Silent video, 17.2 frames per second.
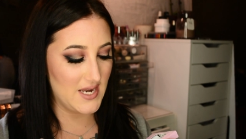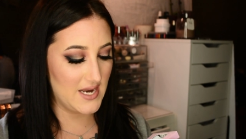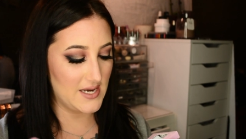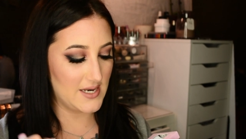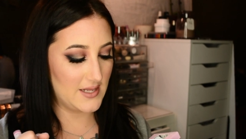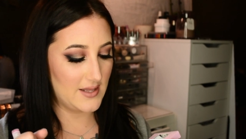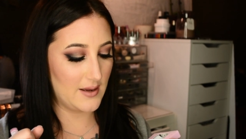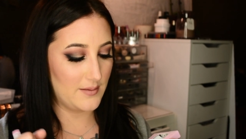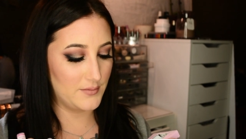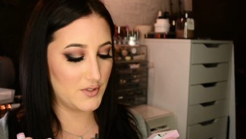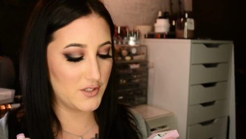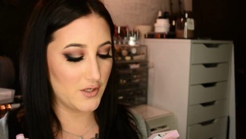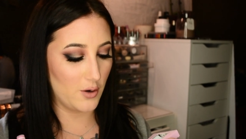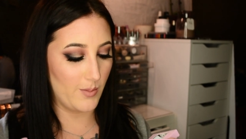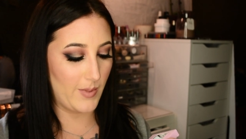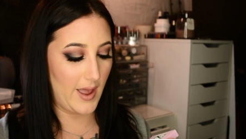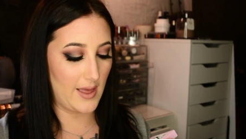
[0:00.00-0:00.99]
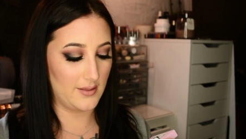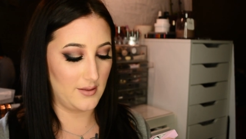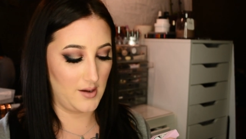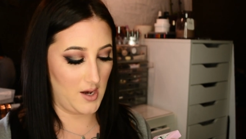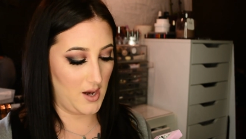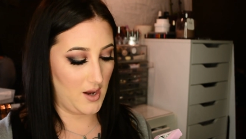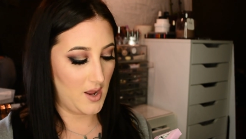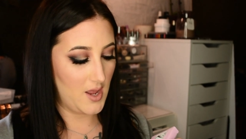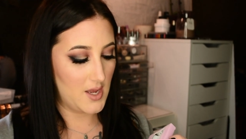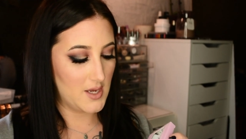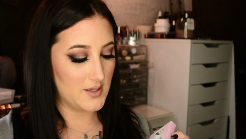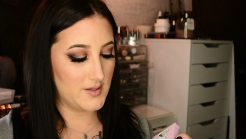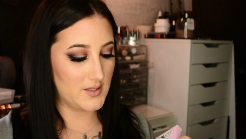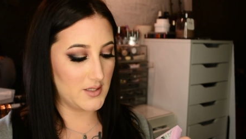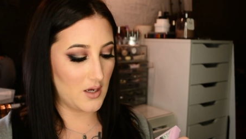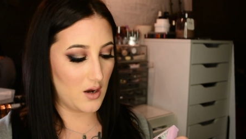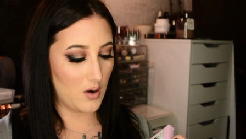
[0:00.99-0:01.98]
needed them so badly.
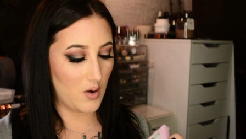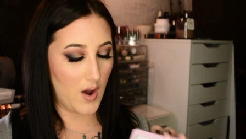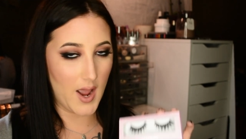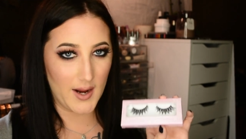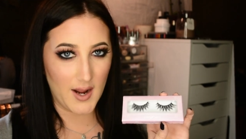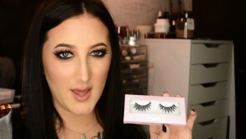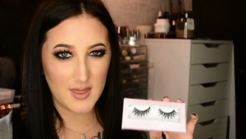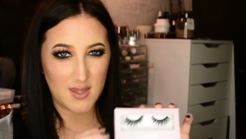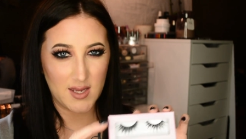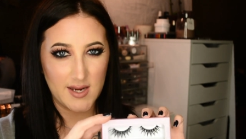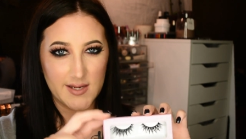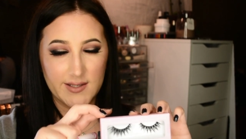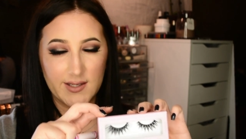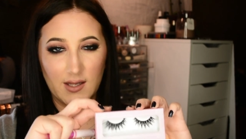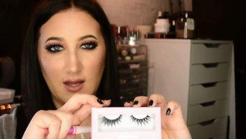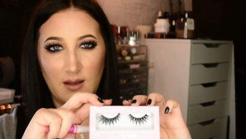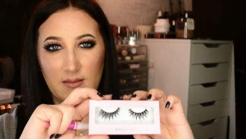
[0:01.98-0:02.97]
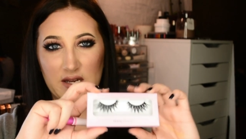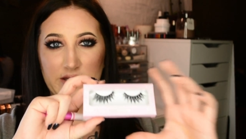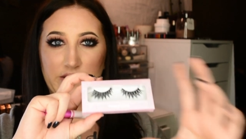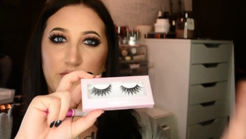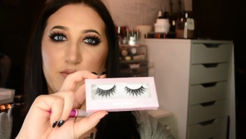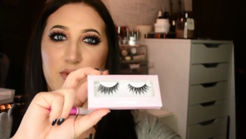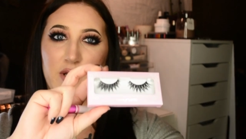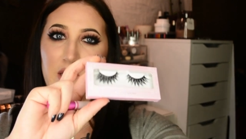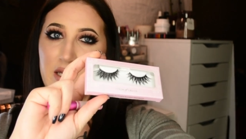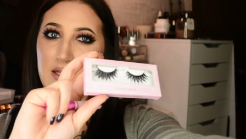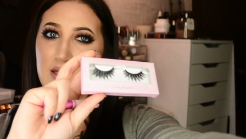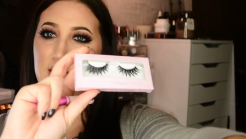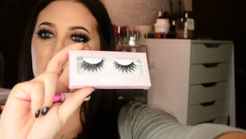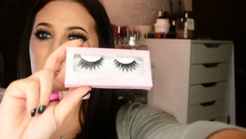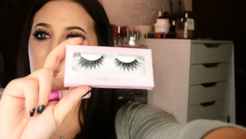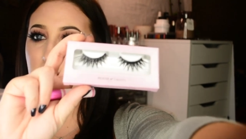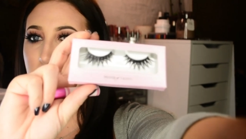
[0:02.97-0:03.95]
So I got these, and let me zoom you in.
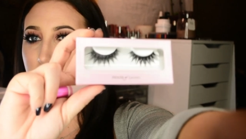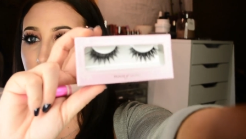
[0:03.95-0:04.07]
This is